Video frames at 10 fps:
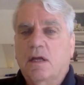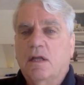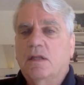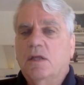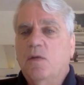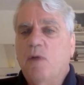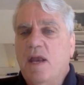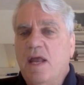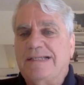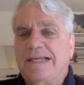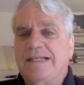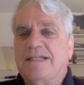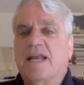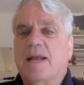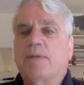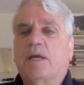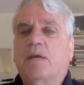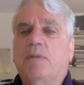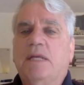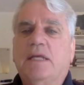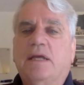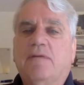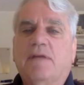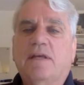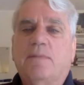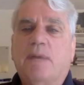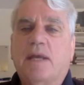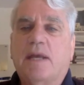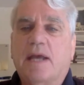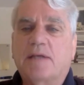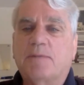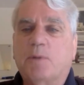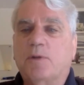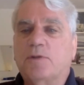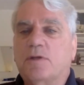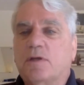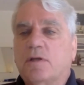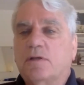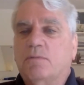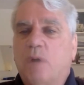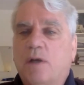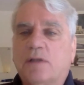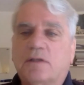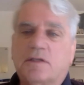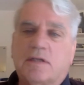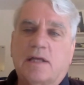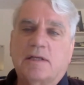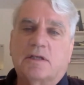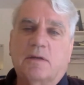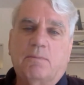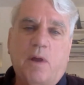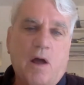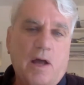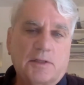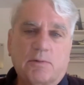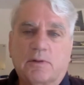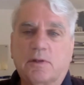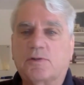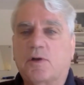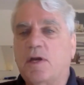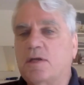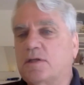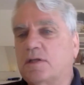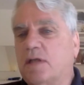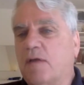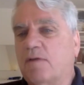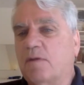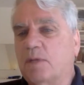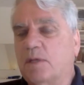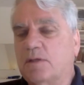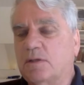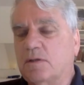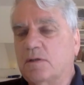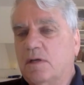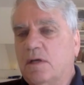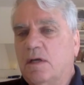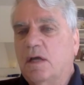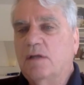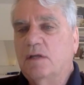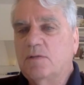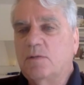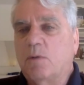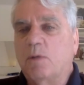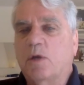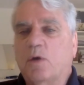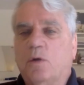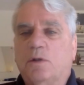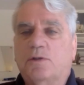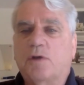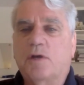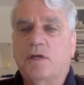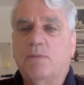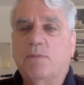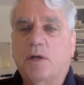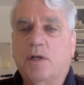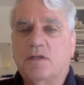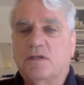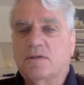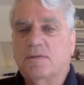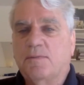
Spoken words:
The UN has then set up a committee of independent experts to monitor states' compliance with the treaties that they've committed to, and these are what we call the treaty bodies.